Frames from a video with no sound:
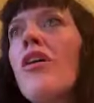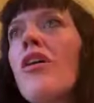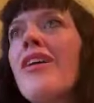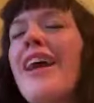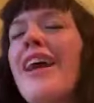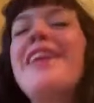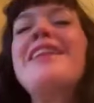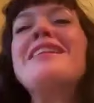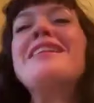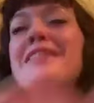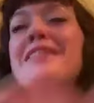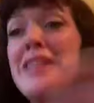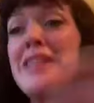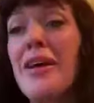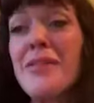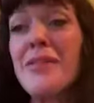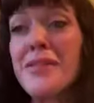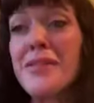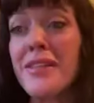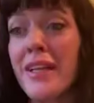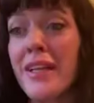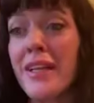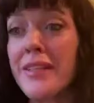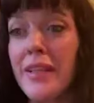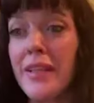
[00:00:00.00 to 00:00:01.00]
and it sounds
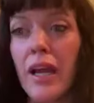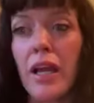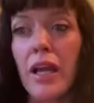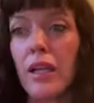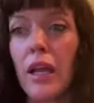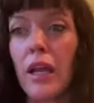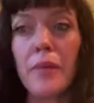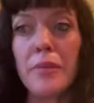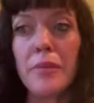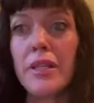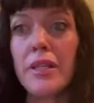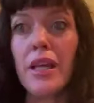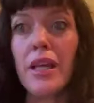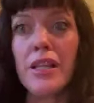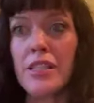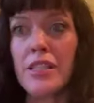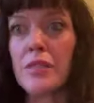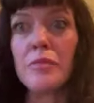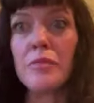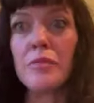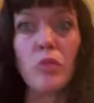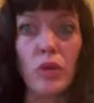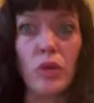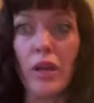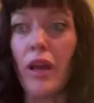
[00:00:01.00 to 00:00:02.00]
like that. I mean, that's
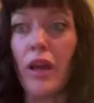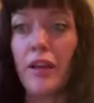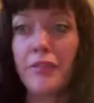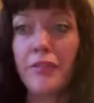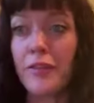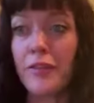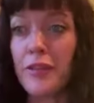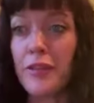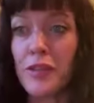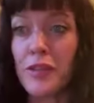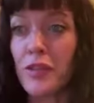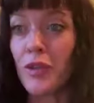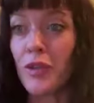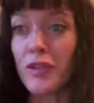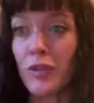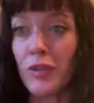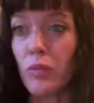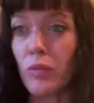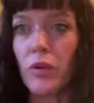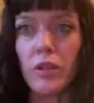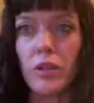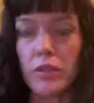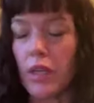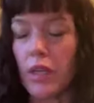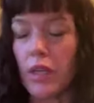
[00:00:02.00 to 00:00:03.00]
when I first heard the
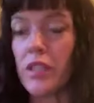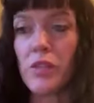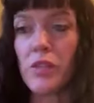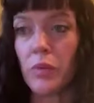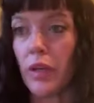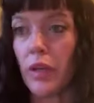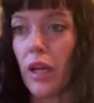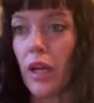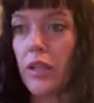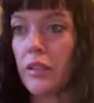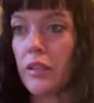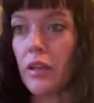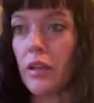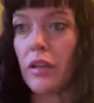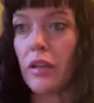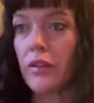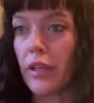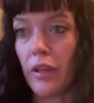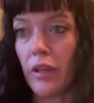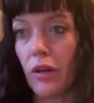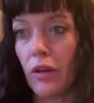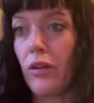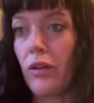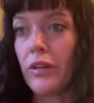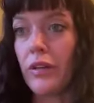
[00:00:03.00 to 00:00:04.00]
word, that's what I thought,
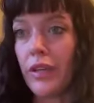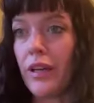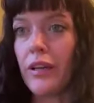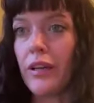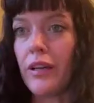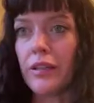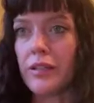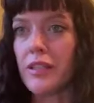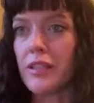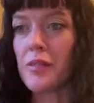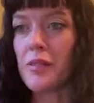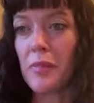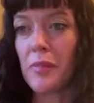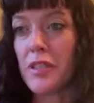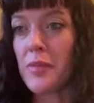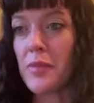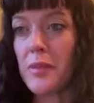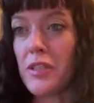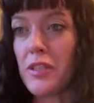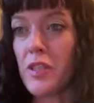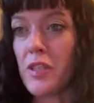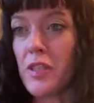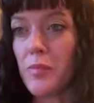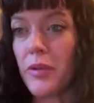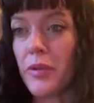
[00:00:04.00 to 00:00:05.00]
like, oh yeah, it must
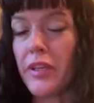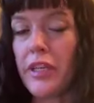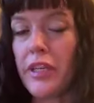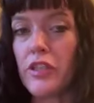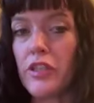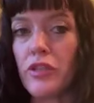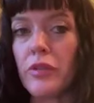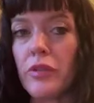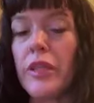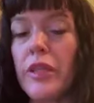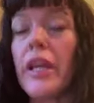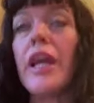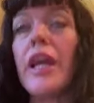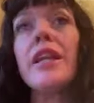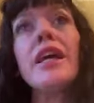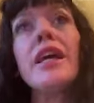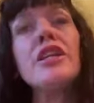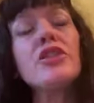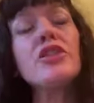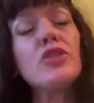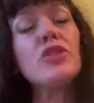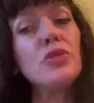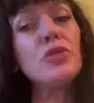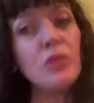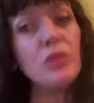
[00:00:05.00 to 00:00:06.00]
be a springy tree. And
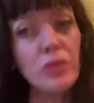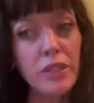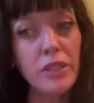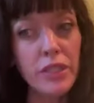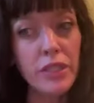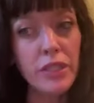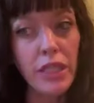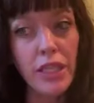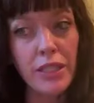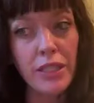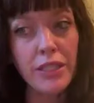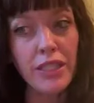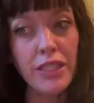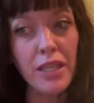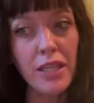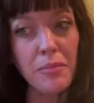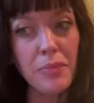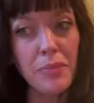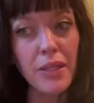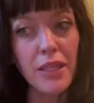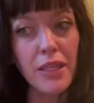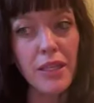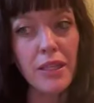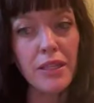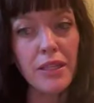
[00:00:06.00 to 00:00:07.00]
I do think that
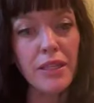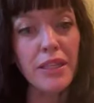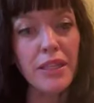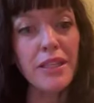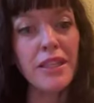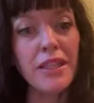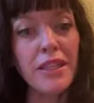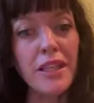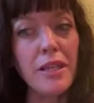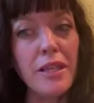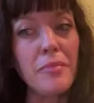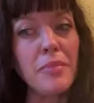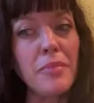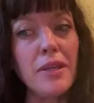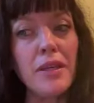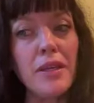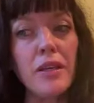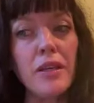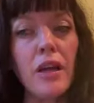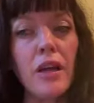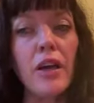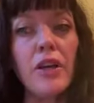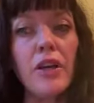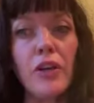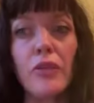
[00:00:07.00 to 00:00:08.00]
it being
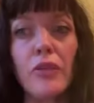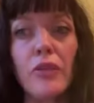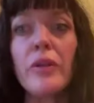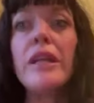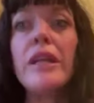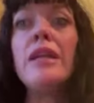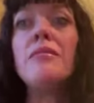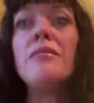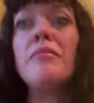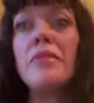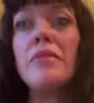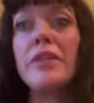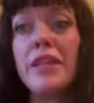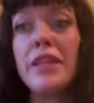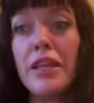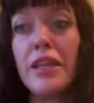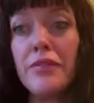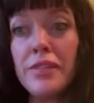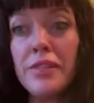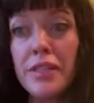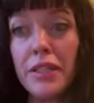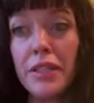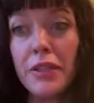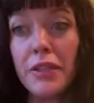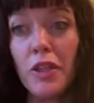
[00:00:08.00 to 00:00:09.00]
cut green
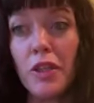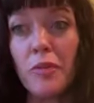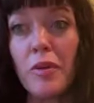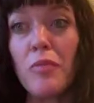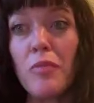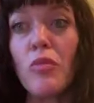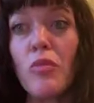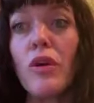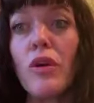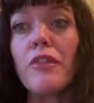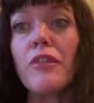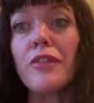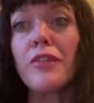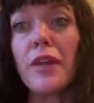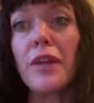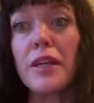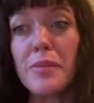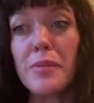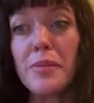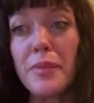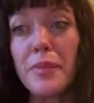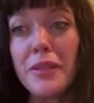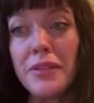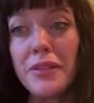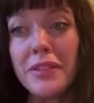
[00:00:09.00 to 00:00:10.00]
gives it a little bit more
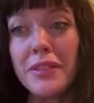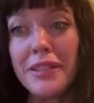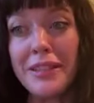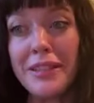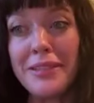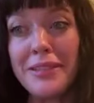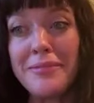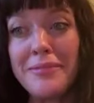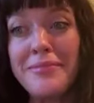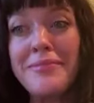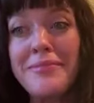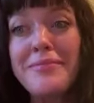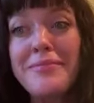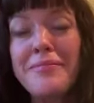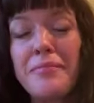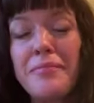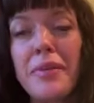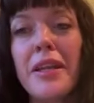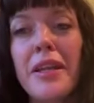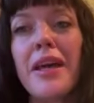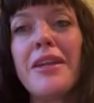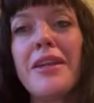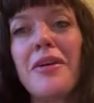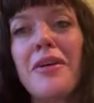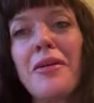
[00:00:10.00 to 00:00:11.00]
flexibility, but
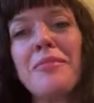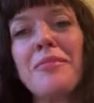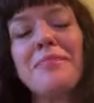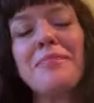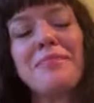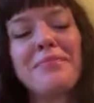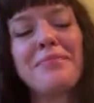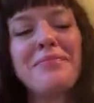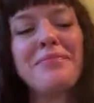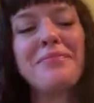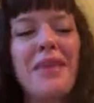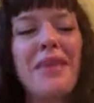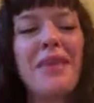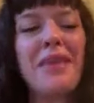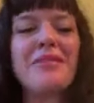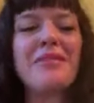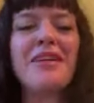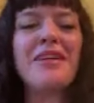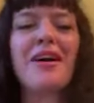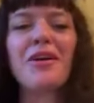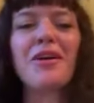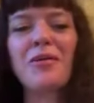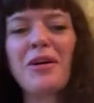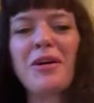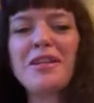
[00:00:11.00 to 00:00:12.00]
I don't, maybe
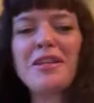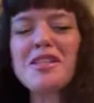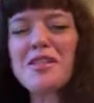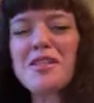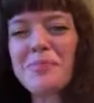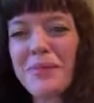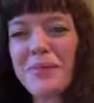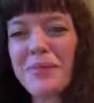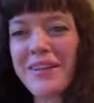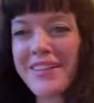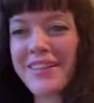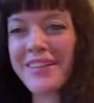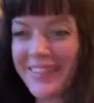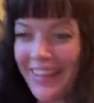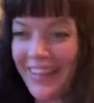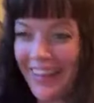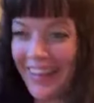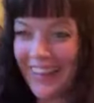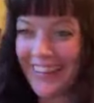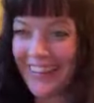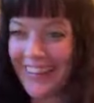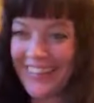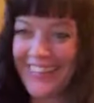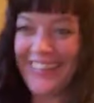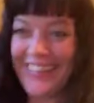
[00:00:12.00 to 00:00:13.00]
not quite
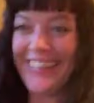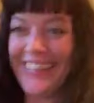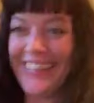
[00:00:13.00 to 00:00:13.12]
spring-like.